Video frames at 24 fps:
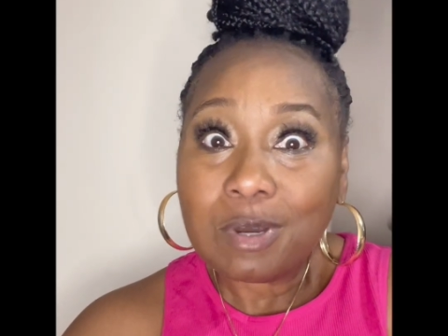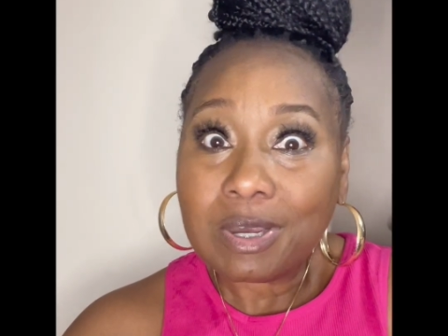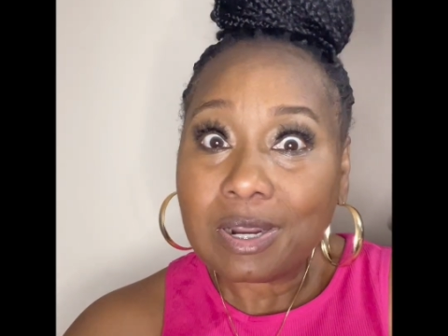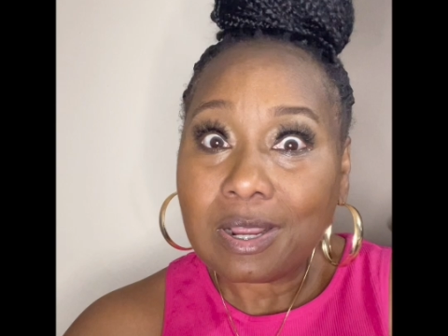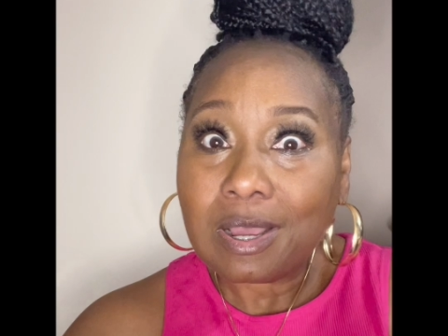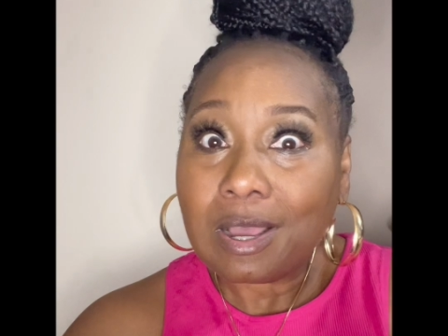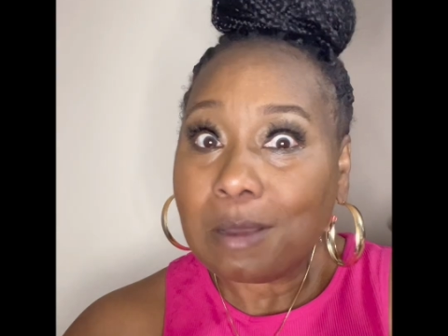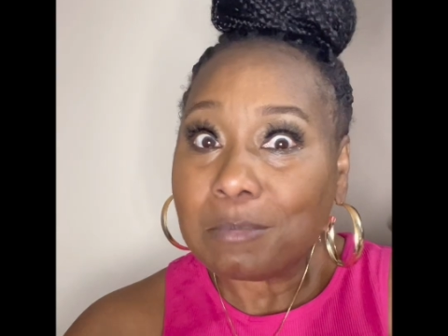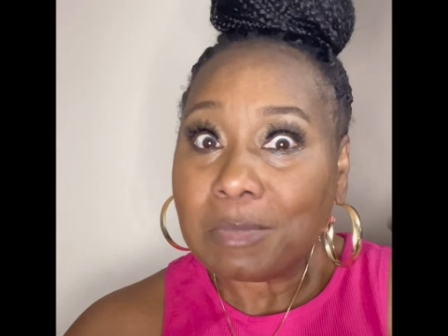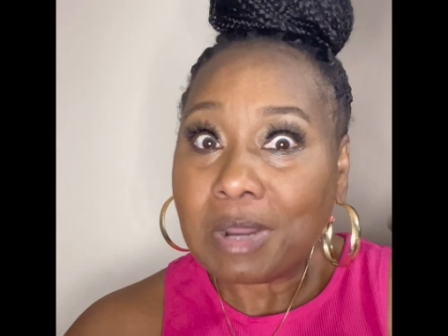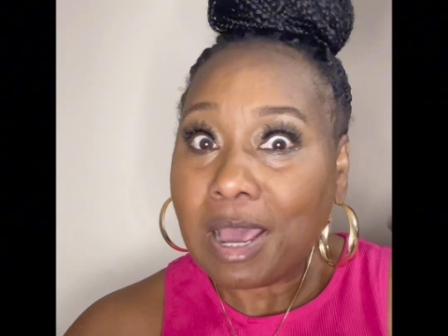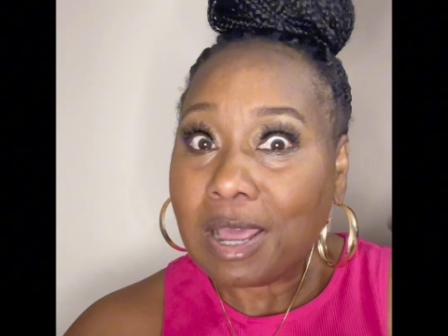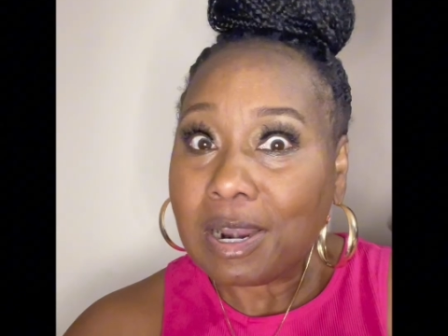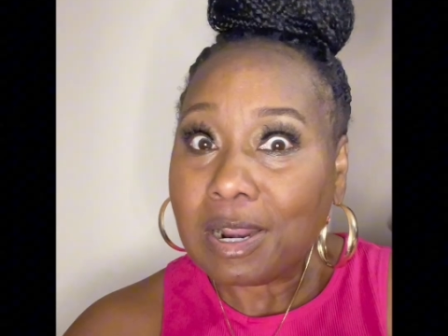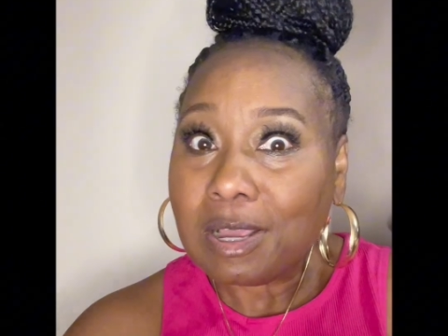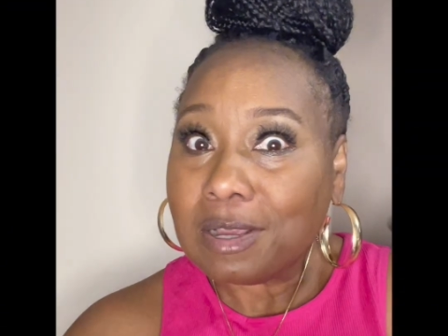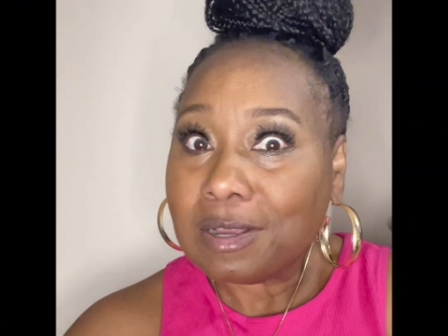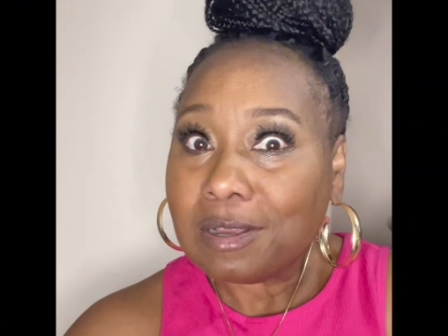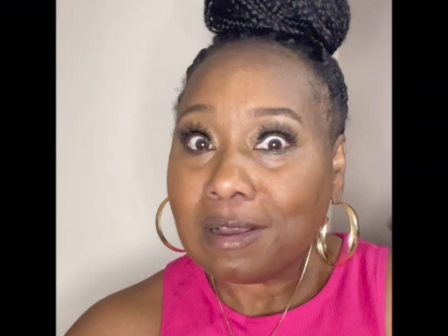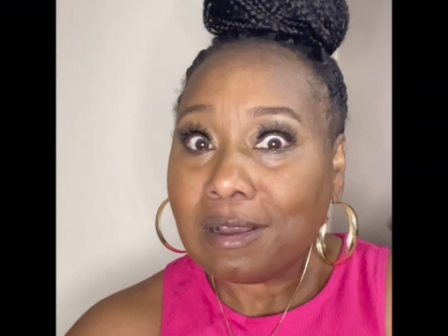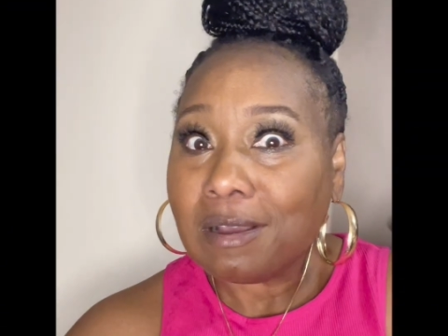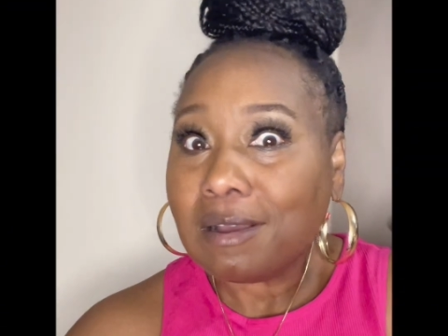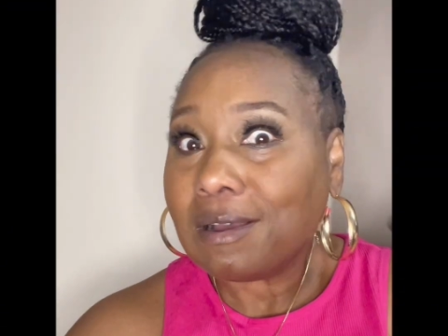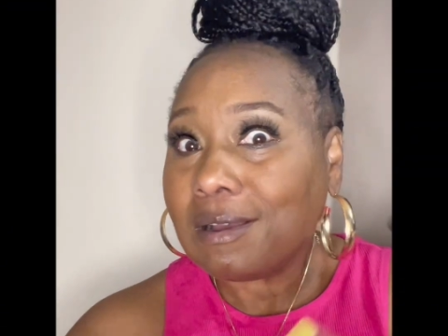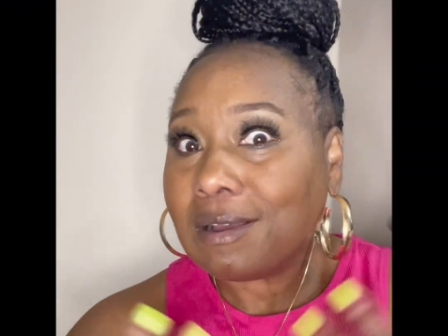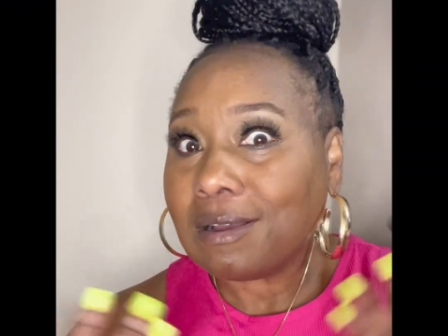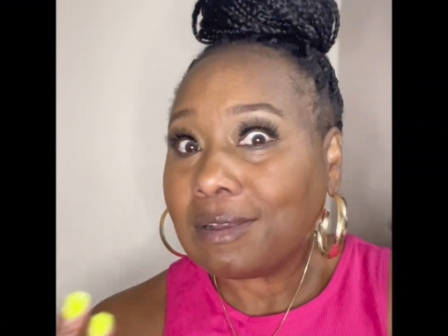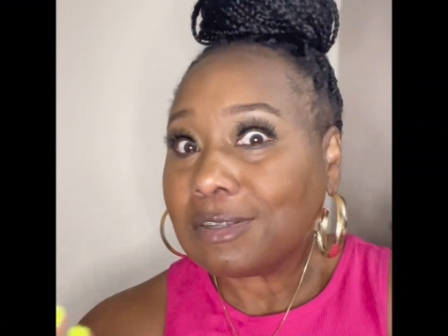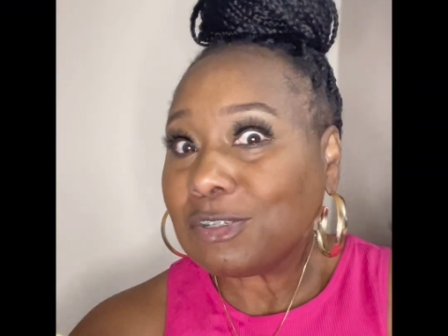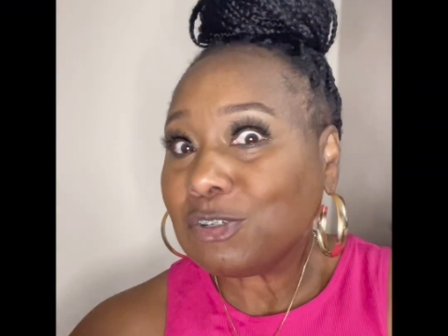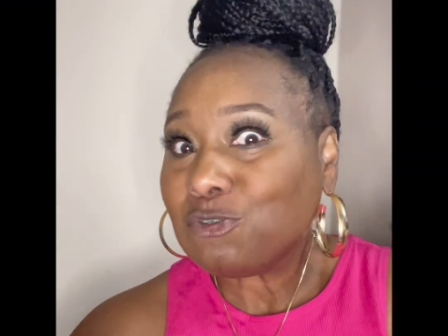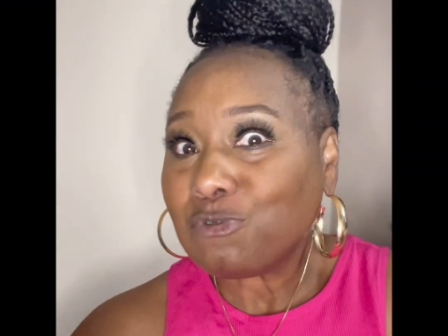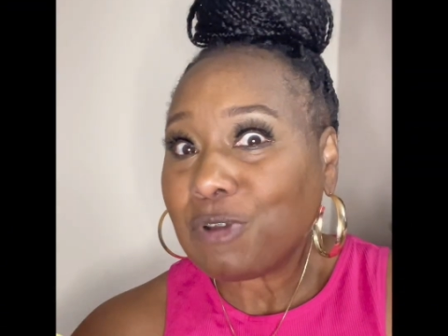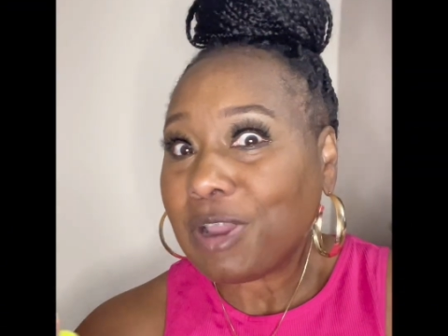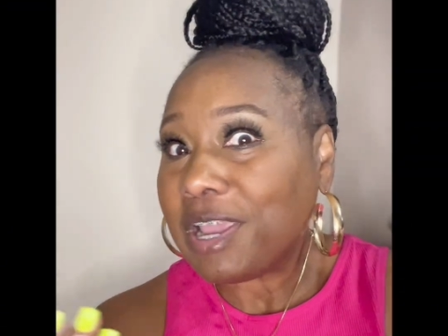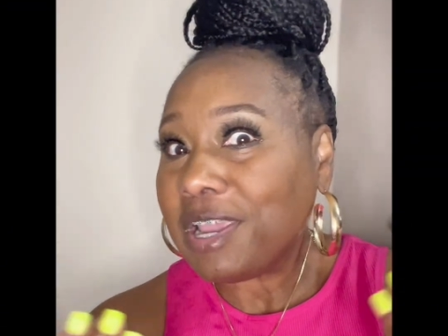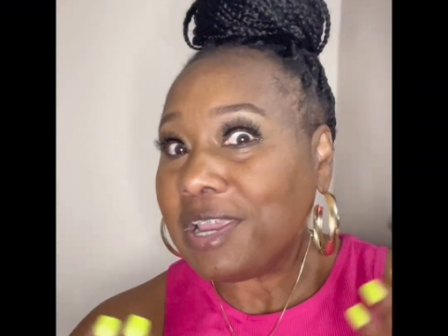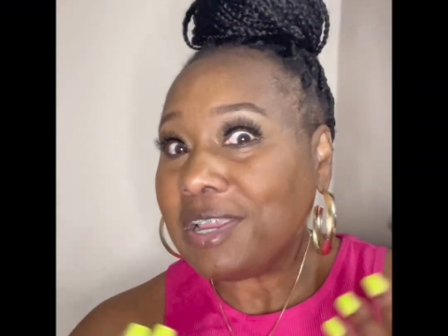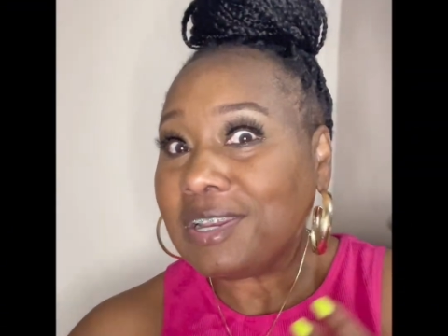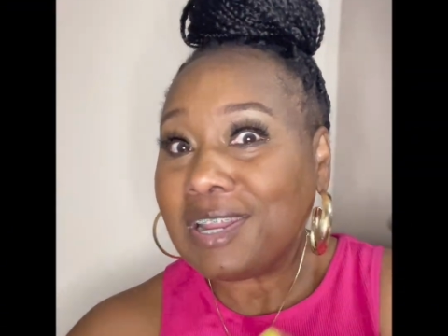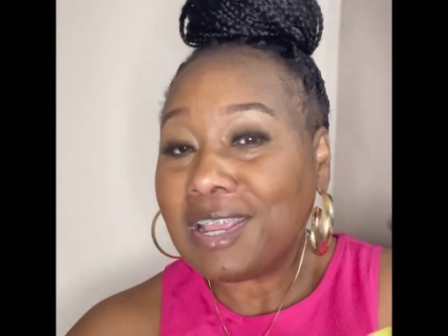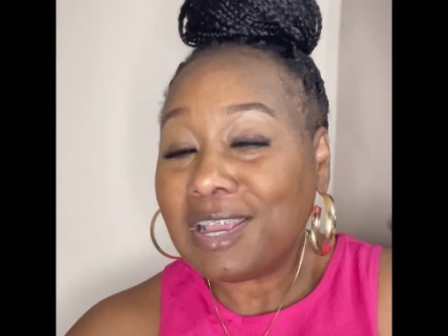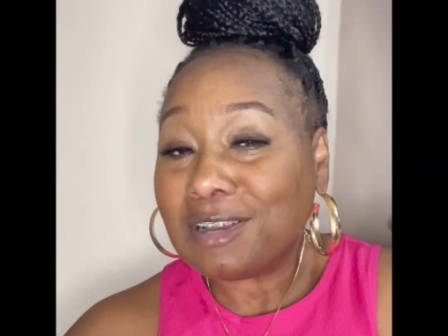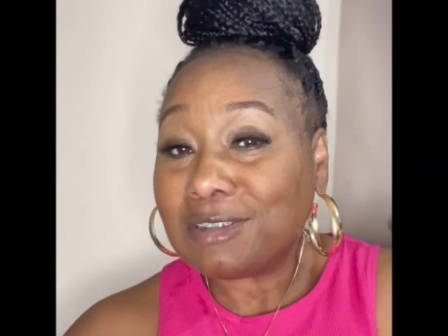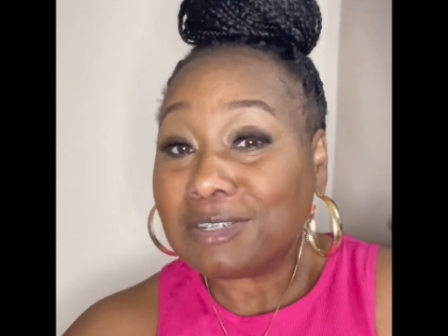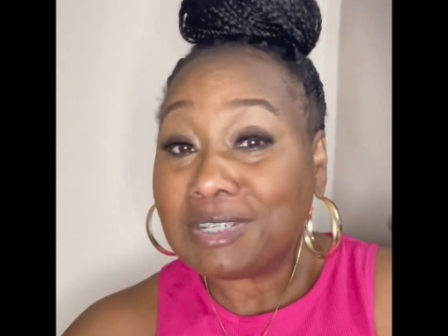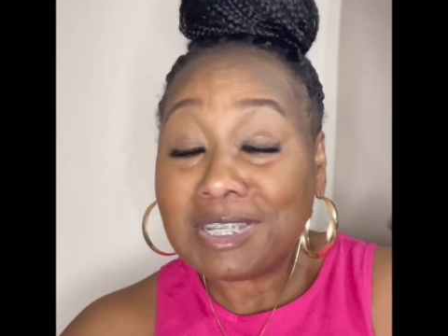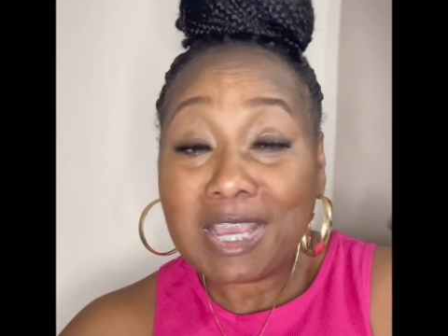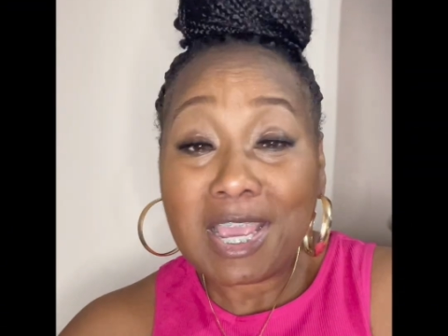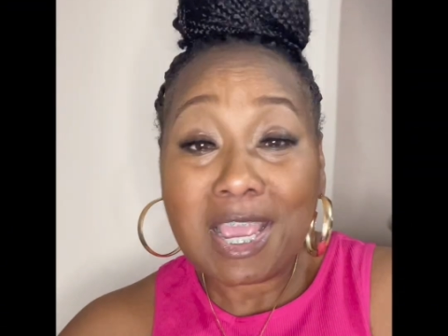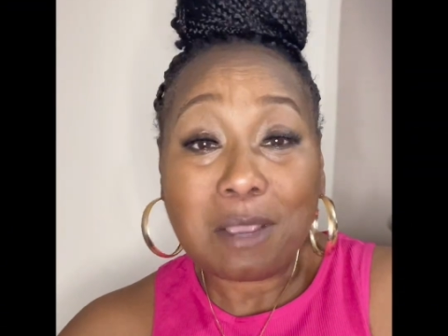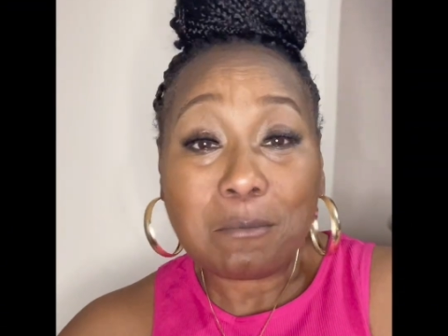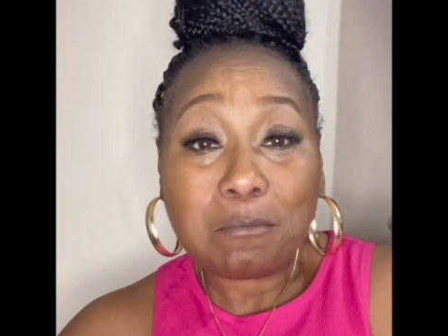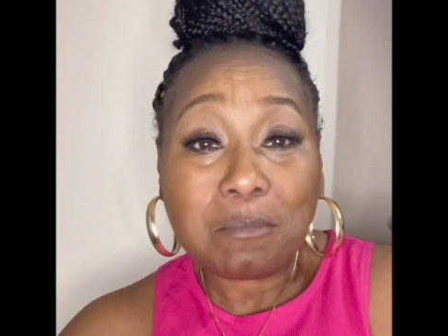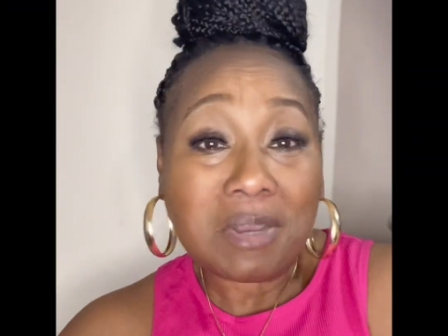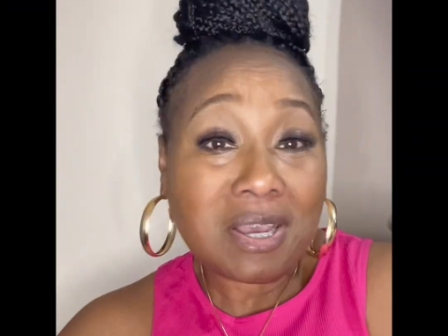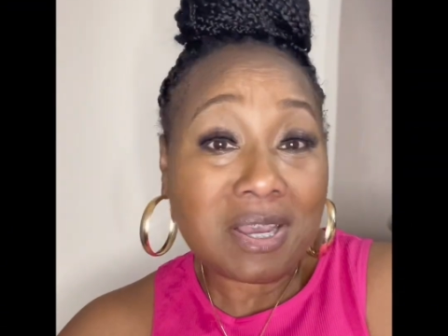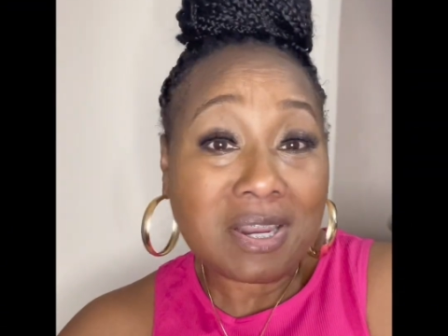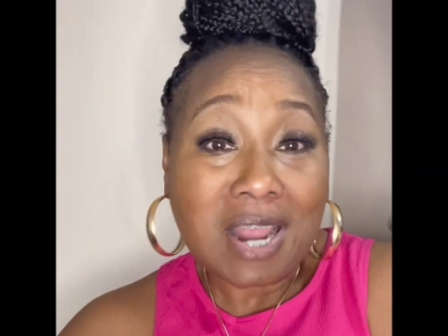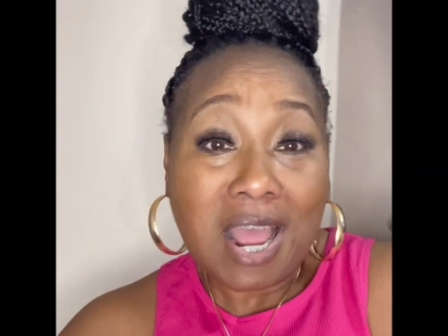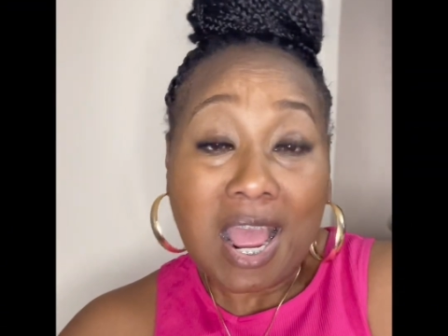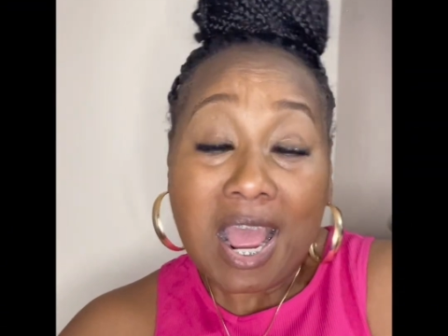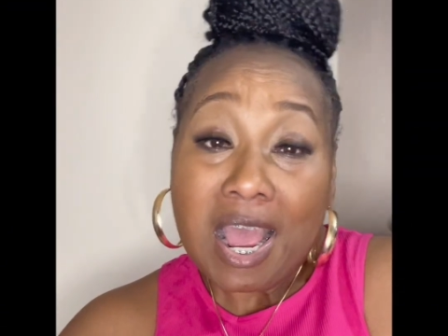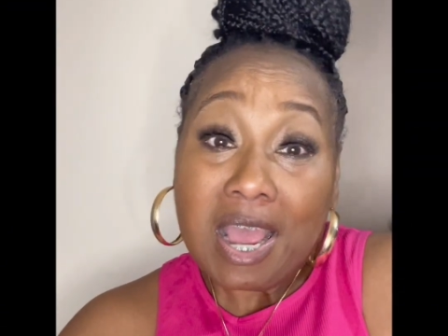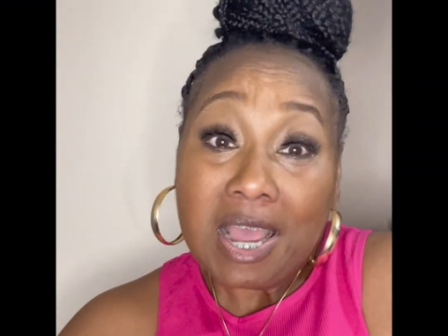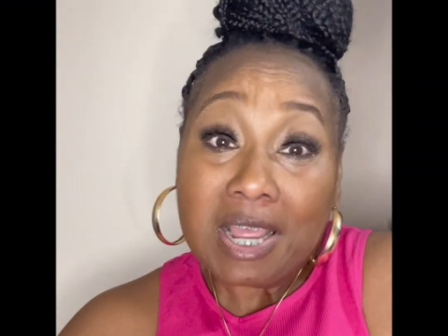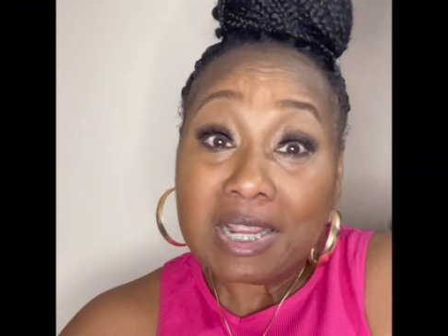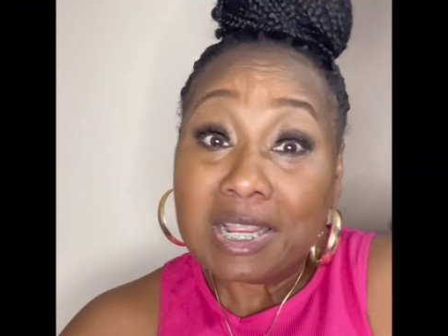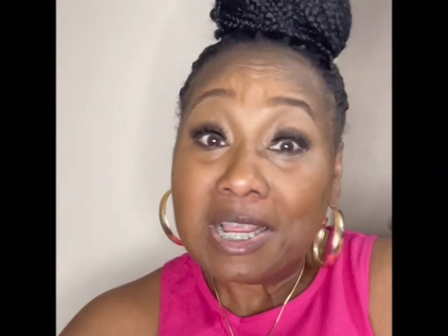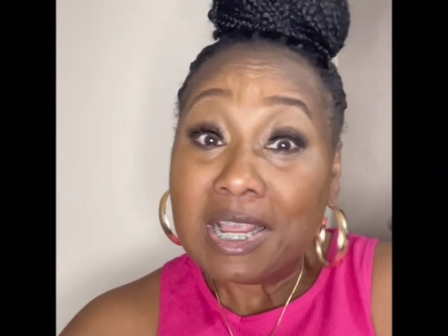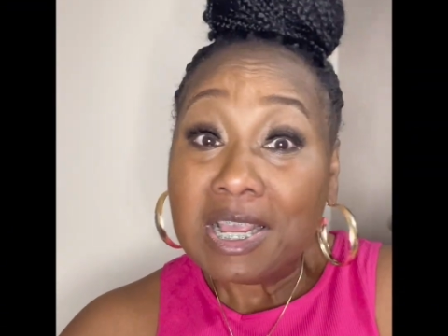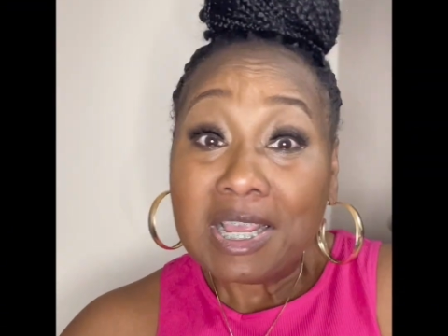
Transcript: I'm not a trained nail tech, but I